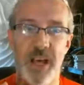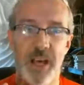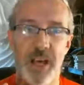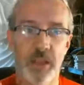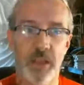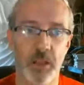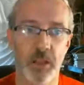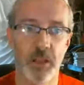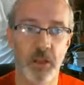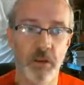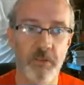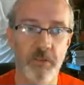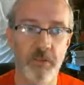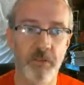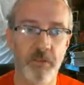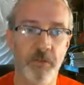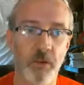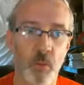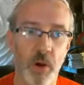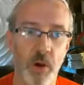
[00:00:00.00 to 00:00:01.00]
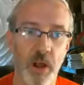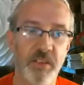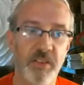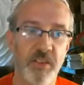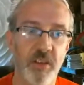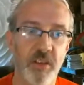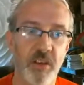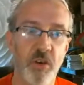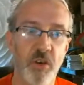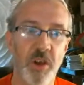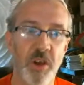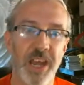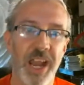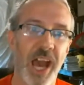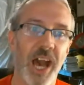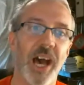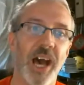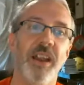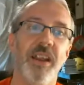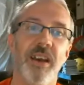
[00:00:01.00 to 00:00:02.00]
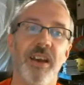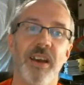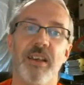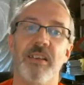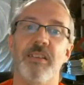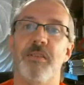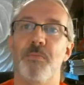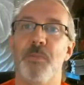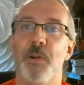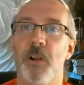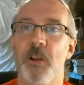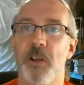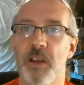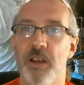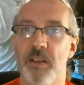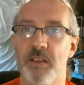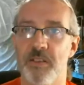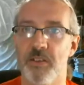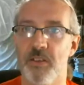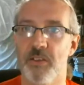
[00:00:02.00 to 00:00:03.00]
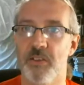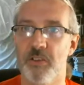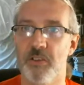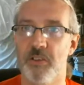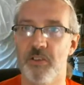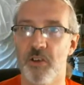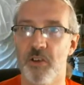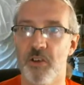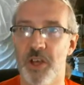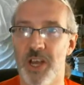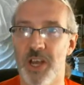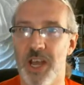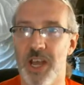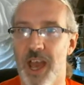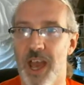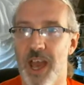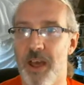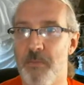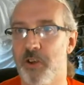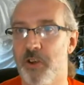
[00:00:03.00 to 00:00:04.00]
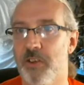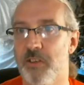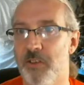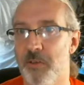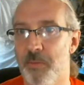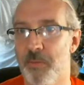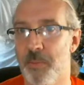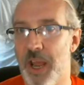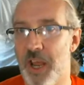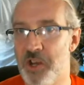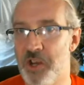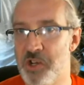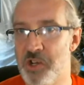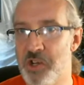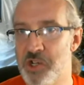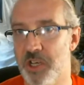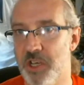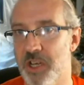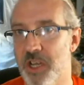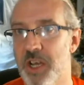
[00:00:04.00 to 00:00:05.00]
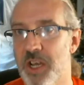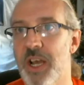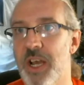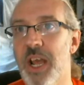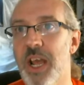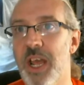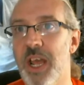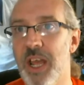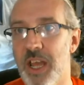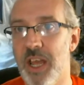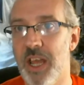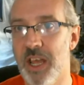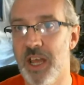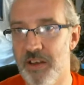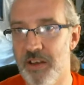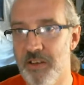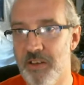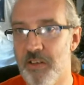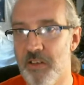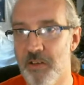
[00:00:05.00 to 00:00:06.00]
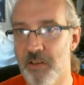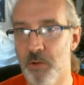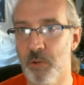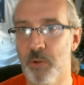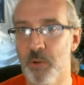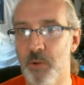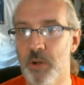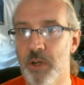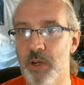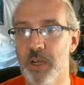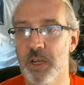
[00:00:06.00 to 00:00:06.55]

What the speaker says: look for ways that you can add experiences, you can add participation into